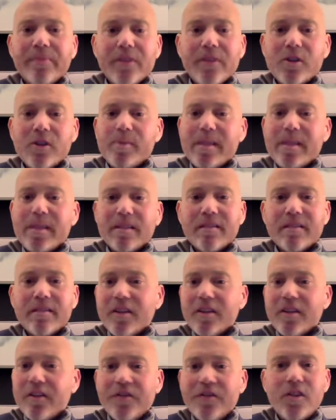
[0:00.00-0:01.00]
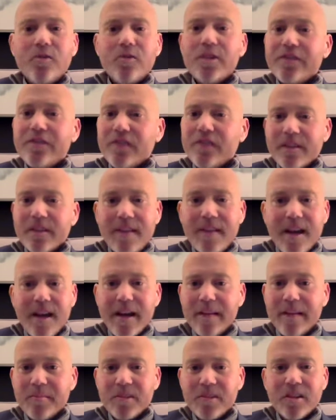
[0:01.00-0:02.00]
There's been a few different
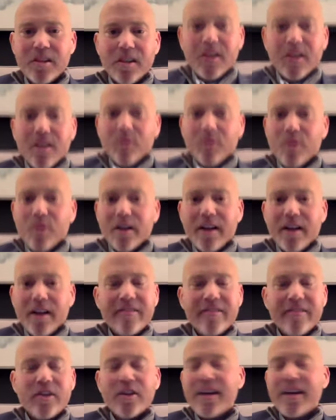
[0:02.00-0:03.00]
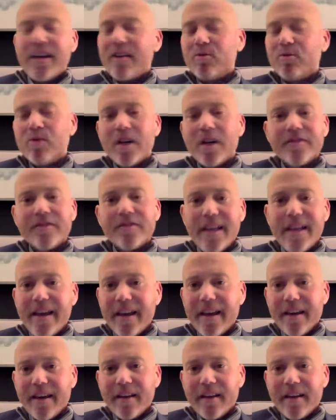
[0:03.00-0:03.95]
times where I've just had a rough day,